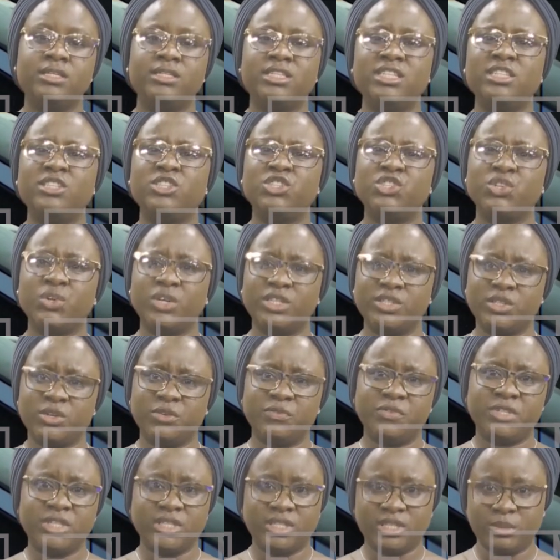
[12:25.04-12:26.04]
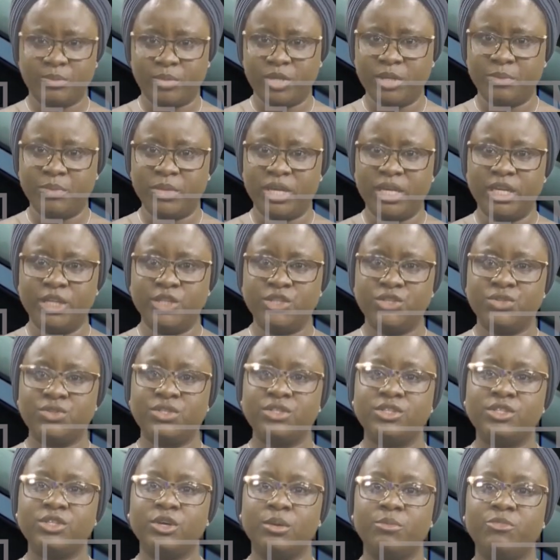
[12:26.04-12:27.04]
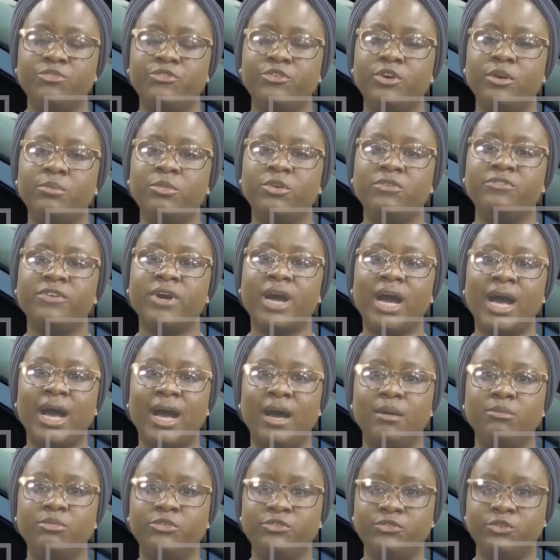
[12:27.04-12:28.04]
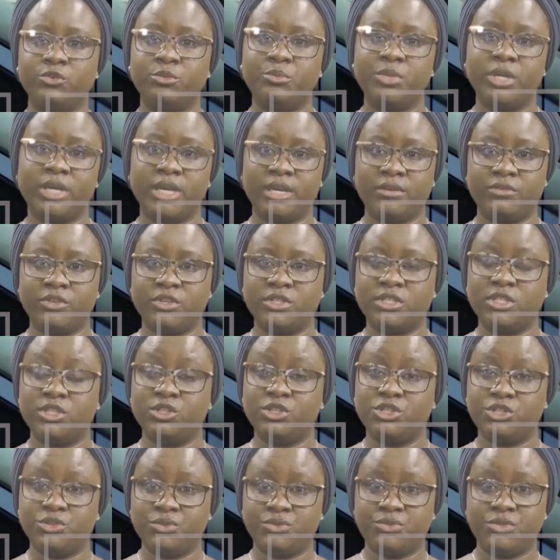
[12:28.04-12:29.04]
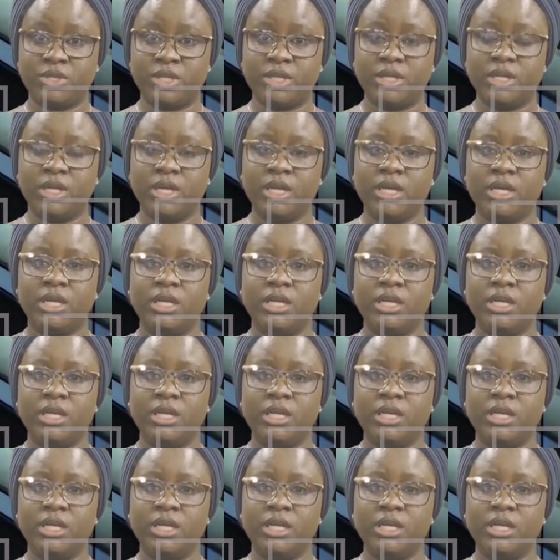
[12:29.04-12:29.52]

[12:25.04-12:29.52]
This choice of discipline may induce some form of harmful behaviors in children,